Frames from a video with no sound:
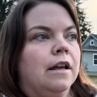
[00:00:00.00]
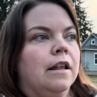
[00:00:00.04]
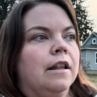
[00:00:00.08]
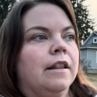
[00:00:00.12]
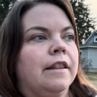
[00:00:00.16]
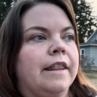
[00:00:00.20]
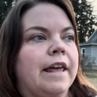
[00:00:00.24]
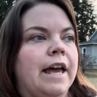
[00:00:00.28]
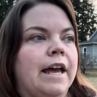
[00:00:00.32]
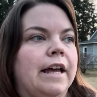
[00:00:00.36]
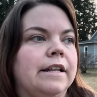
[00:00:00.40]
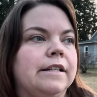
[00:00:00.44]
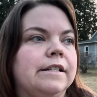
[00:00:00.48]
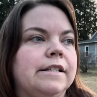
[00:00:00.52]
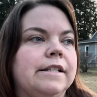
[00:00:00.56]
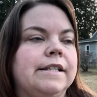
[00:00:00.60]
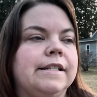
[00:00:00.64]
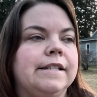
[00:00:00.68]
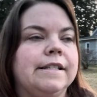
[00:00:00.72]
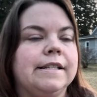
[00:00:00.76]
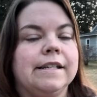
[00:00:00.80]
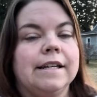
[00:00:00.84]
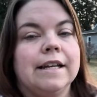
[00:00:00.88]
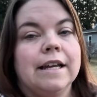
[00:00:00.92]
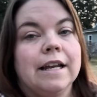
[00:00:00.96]

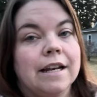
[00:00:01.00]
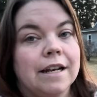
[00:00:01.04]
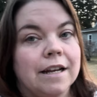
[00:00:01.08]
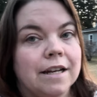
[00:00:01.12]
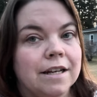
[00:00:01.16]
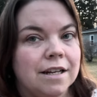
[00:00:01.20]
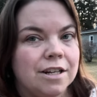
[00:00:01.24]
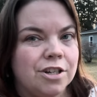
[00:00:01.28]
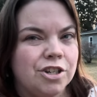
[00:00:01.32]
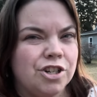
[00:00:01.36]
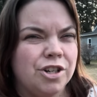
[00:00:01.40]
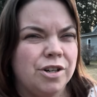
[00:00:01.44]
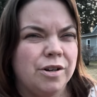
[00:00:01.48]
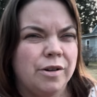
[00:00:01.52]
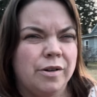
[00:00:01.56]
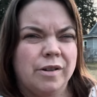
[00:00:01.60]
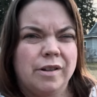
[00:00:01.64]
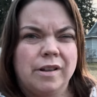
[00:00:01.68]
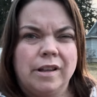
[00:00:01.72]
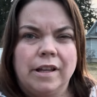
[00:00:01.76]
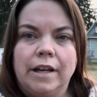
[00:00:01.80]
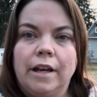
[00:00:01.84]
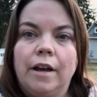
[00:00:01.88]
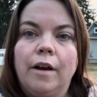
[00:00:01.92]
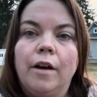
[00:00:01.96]
that's an additional
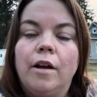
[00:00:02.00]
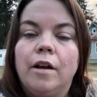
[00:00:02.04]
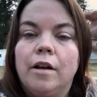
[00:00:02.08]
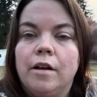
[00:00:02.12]
like